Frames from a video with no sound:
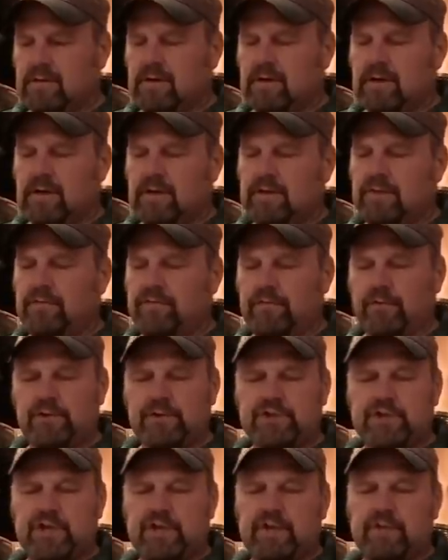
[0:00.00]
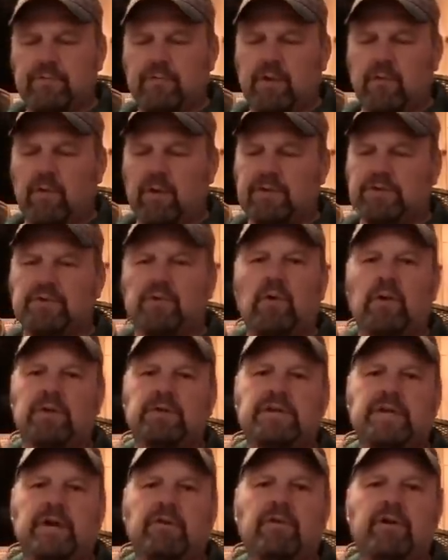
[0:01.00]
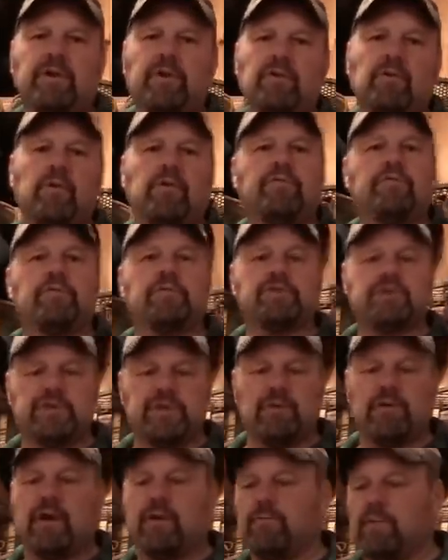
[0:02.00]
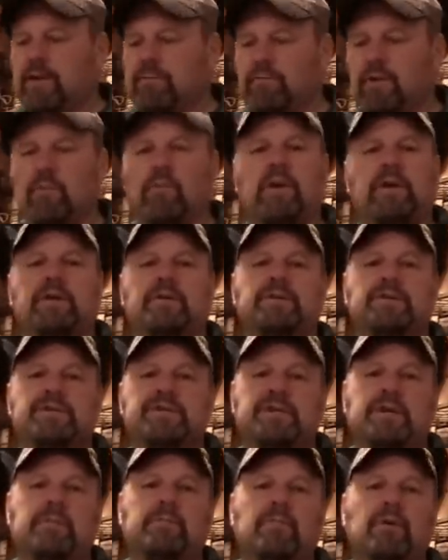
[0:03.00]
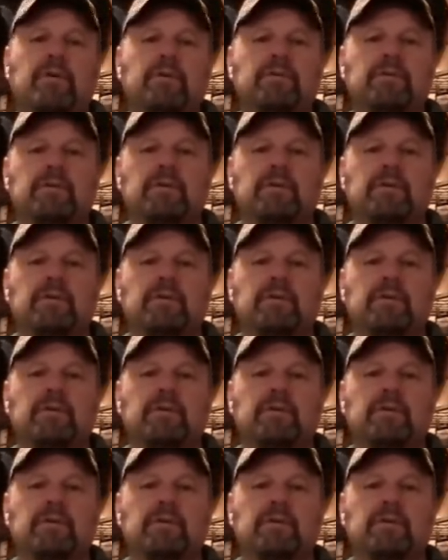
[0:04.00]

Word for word: Uh, the first year that we went to Ontario, the first year I went, we went in December